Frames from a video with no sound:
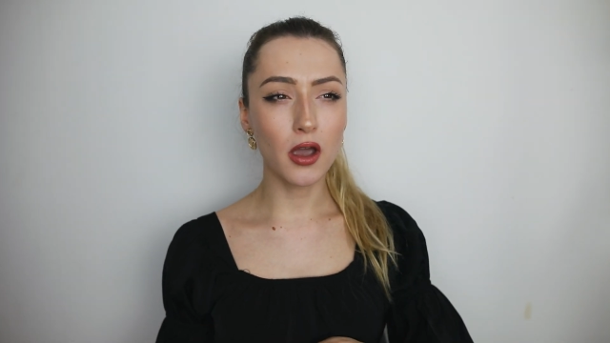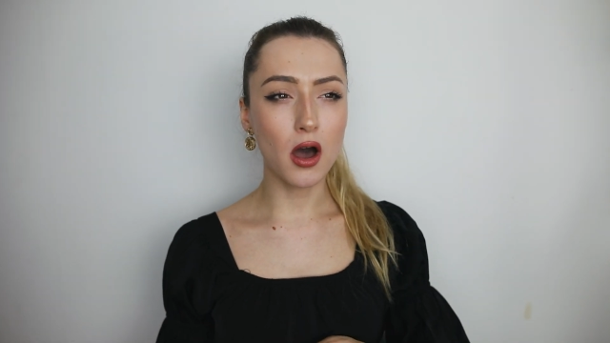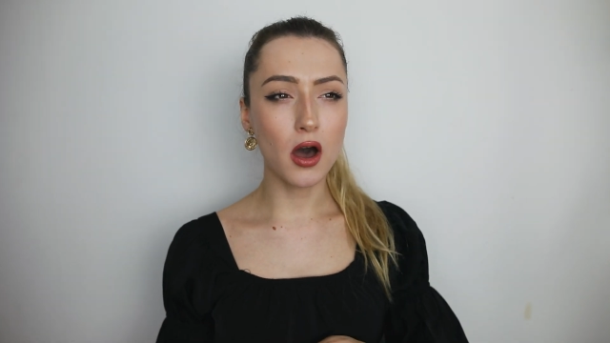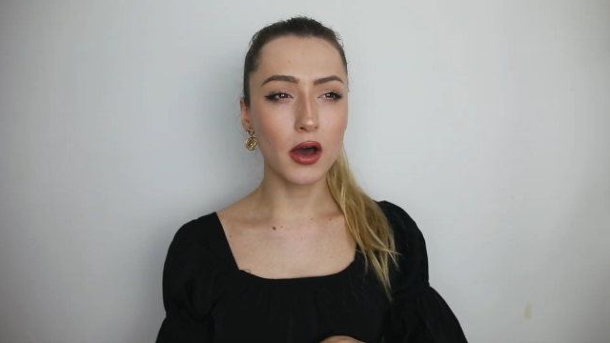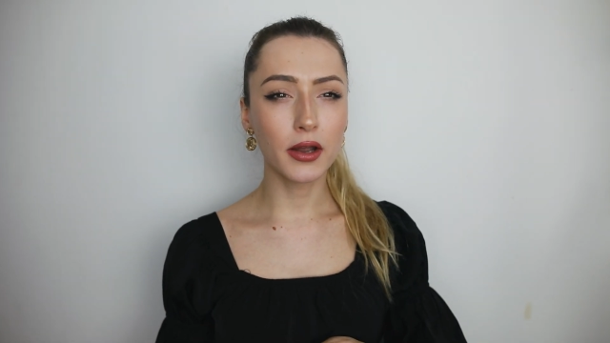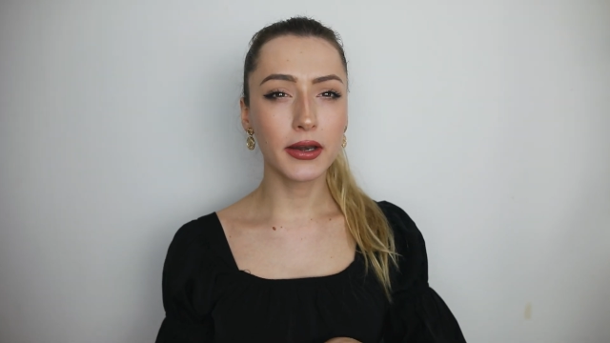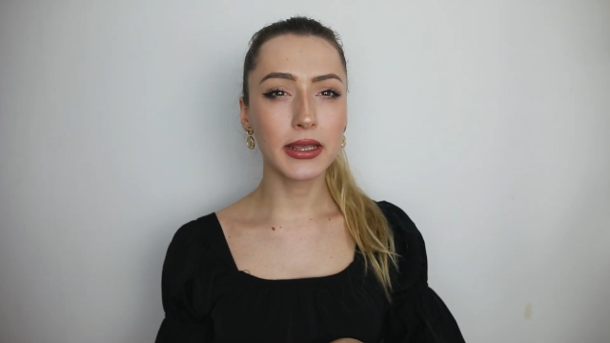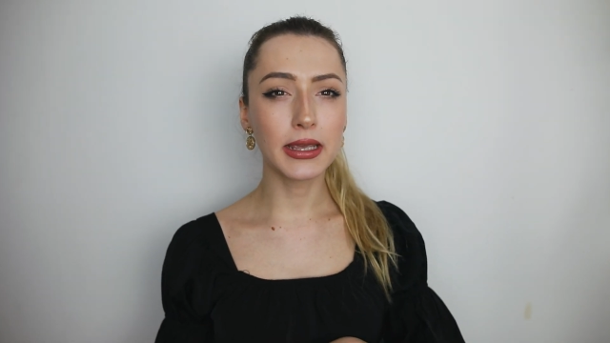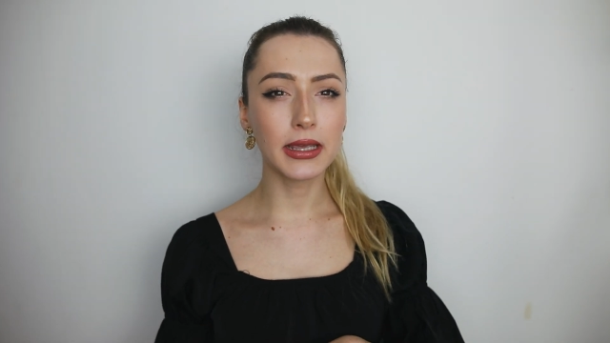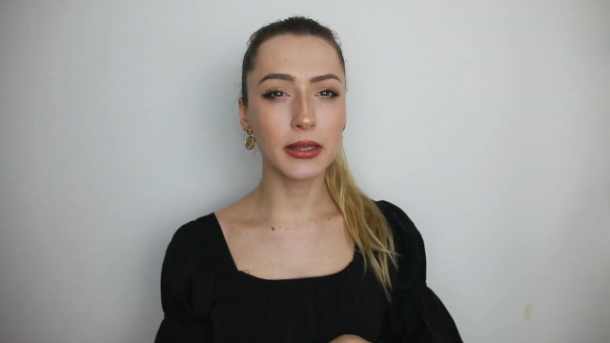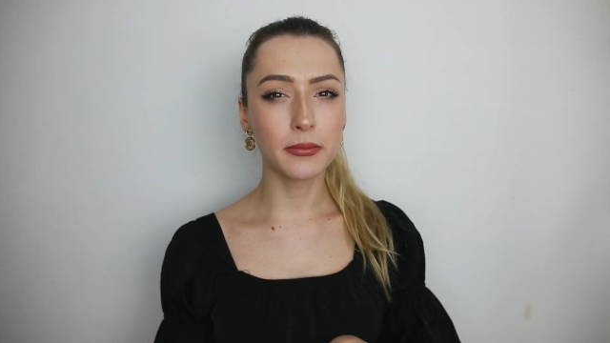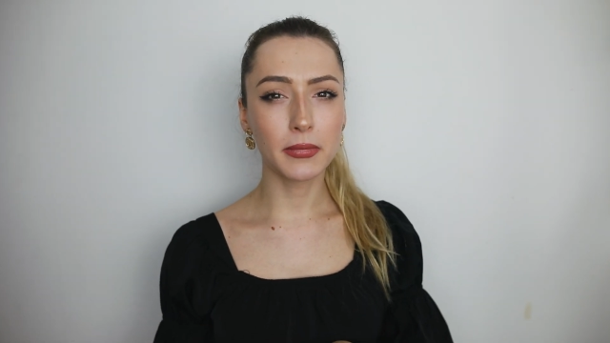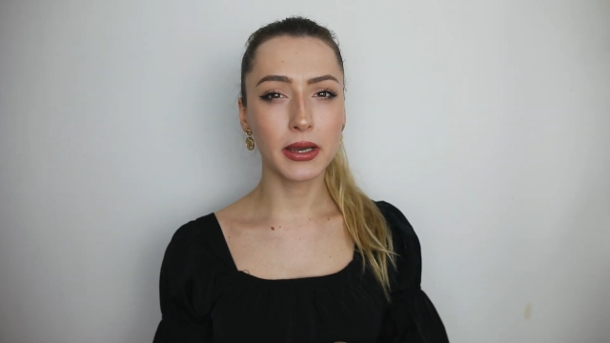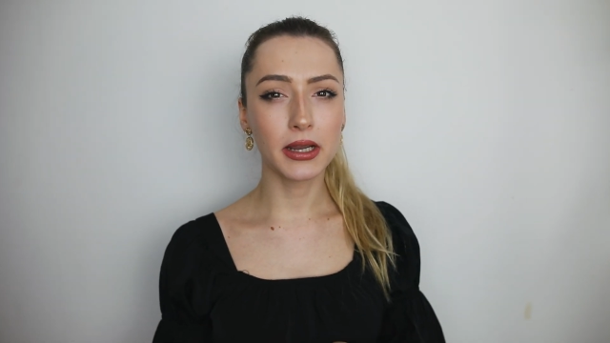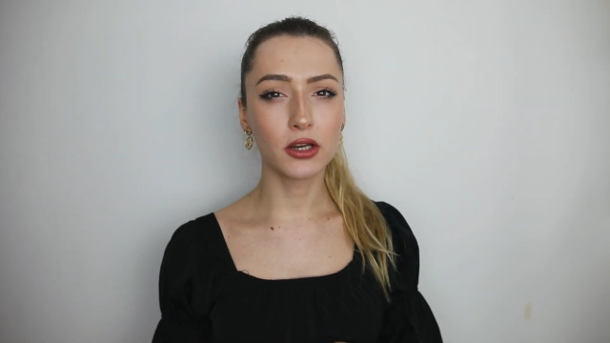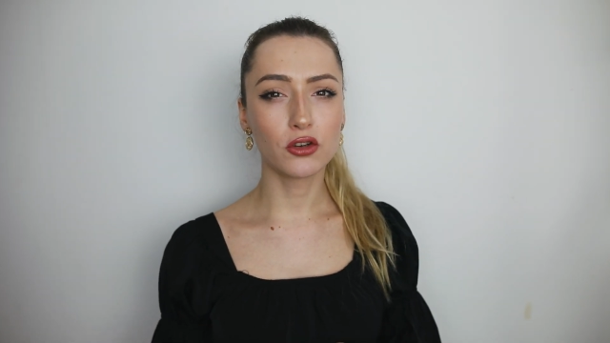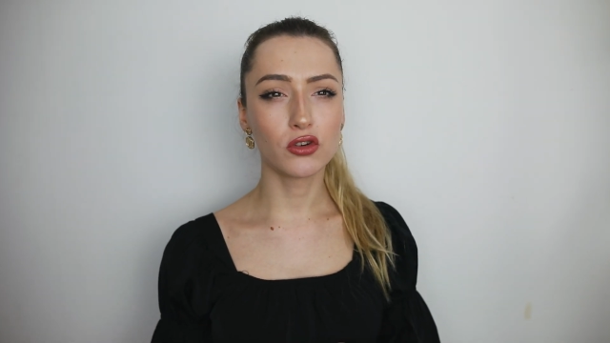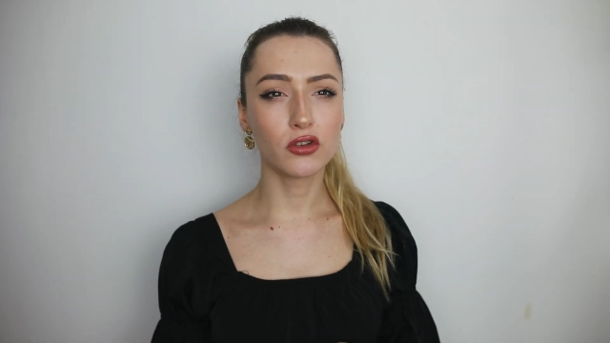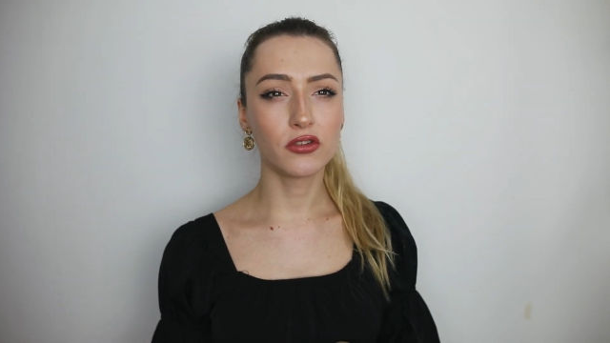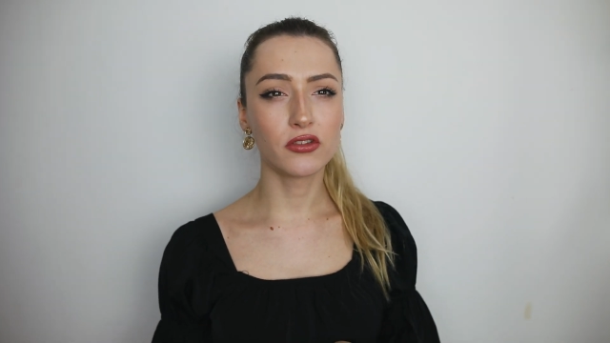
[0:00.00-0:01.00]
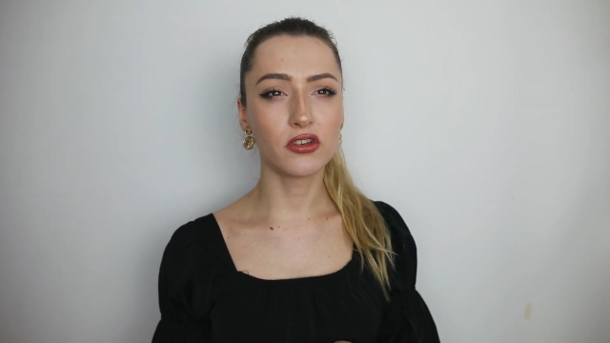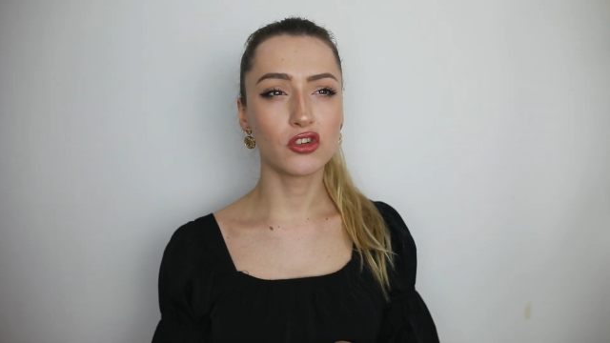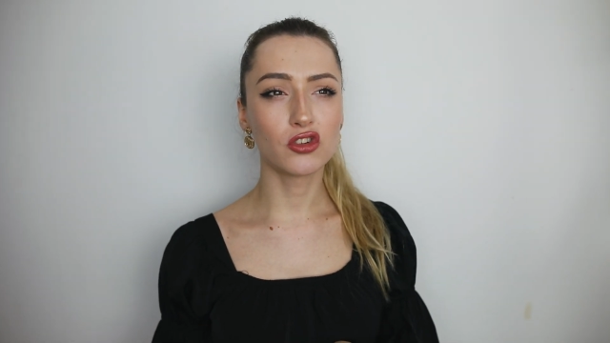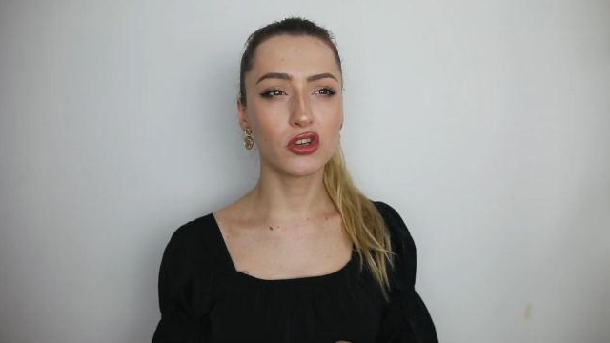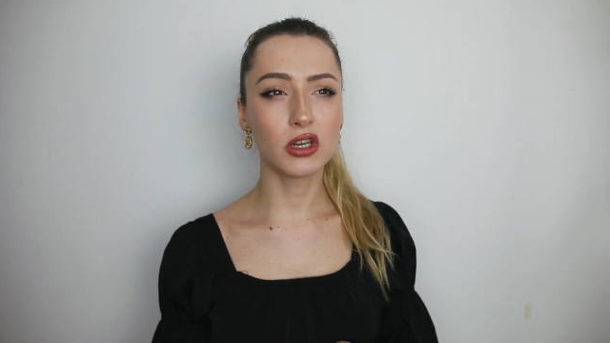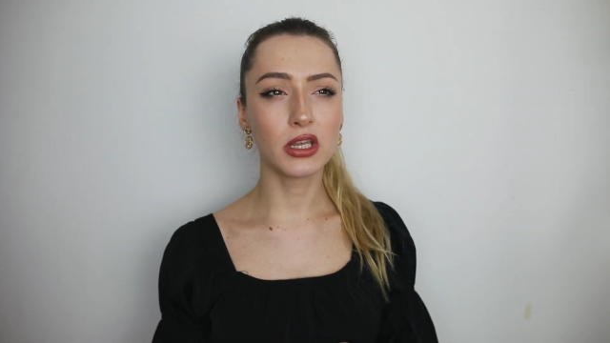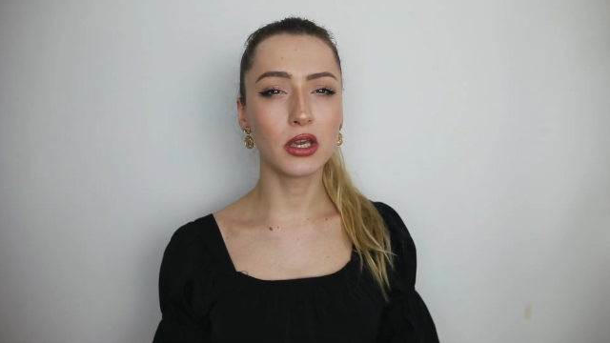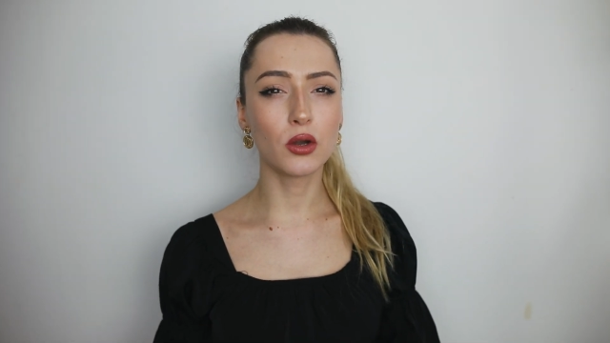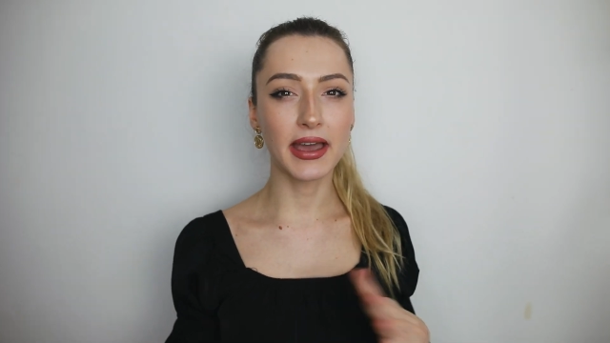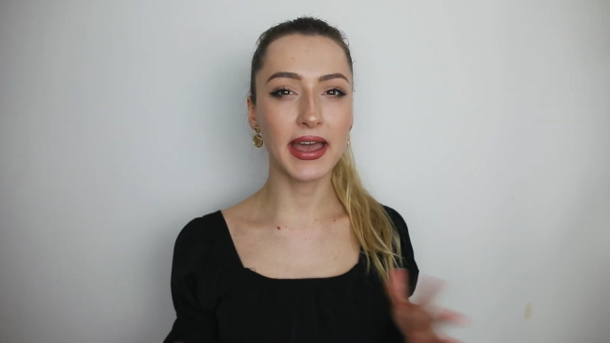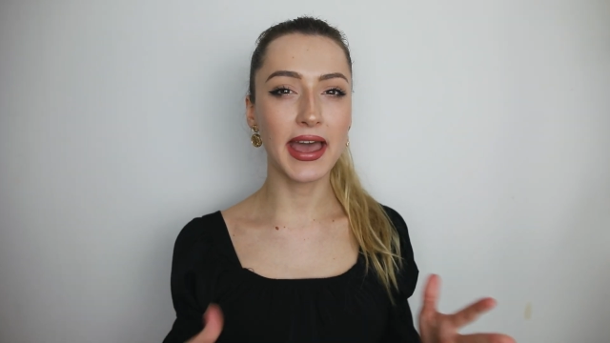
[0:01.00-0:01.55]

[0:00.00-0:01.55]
on in my transitioning.